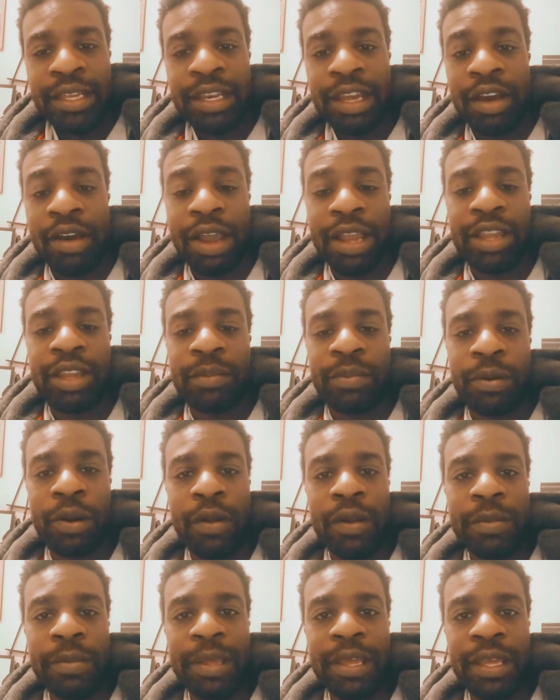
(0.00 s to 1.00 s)
Now, I could
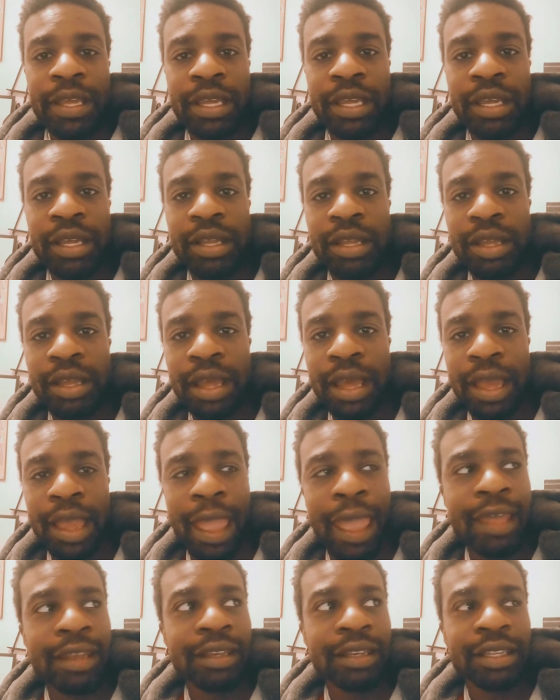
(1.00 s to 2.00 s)
probably make
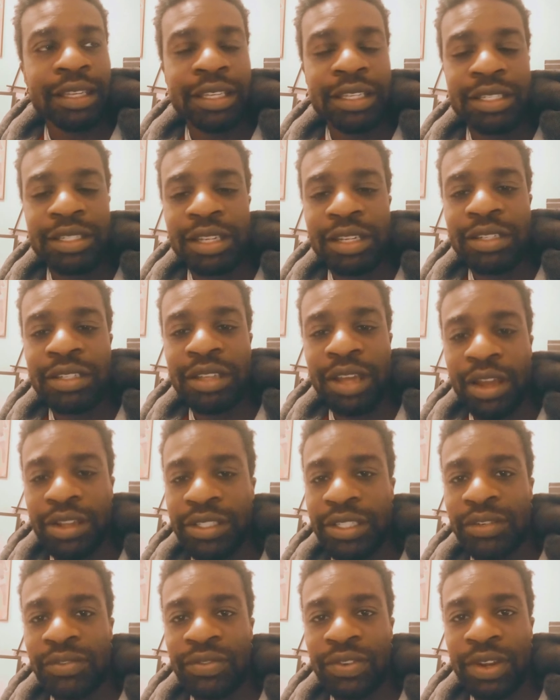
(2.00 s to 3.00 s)
at least a
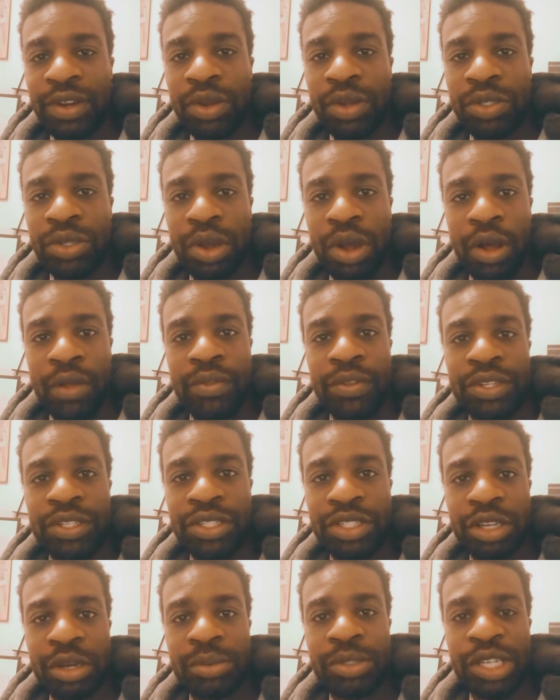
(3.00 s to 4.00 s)
dozen videos on this
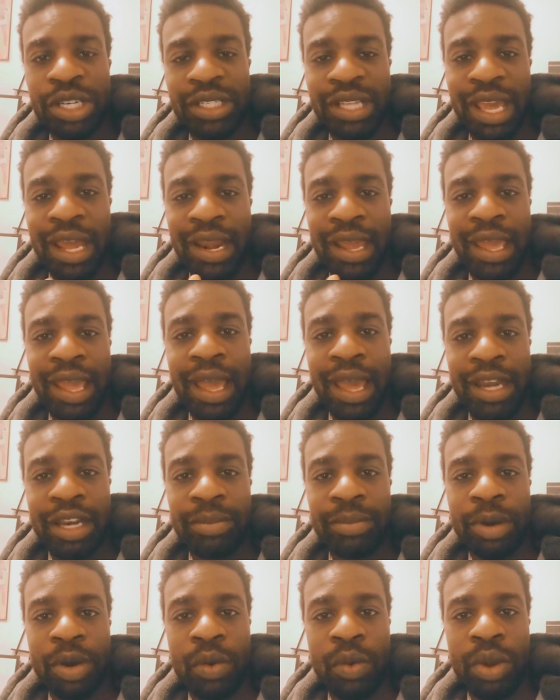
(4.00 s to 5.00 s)
subject at hand
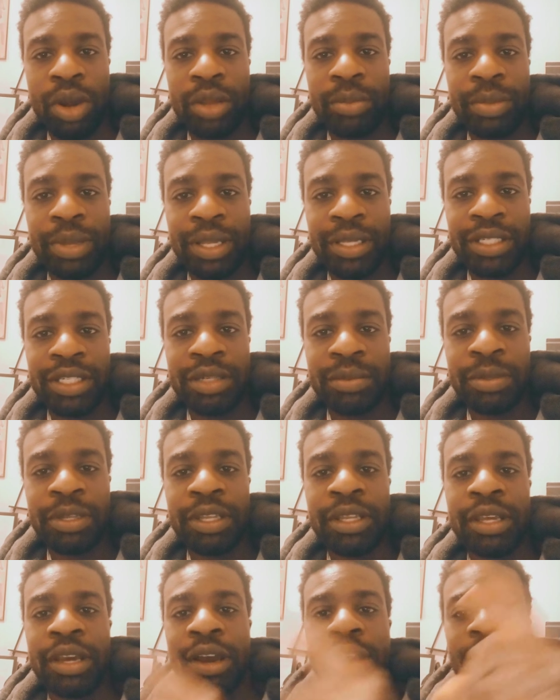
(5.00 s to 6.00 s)
about what it means to
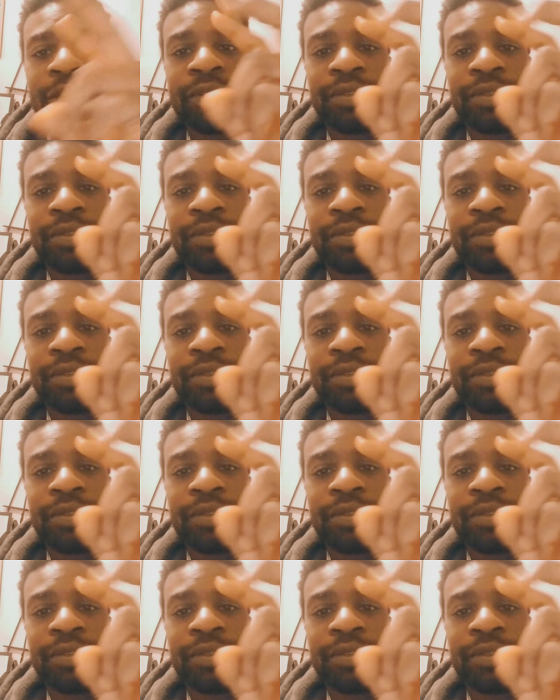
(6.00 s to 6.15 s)
be a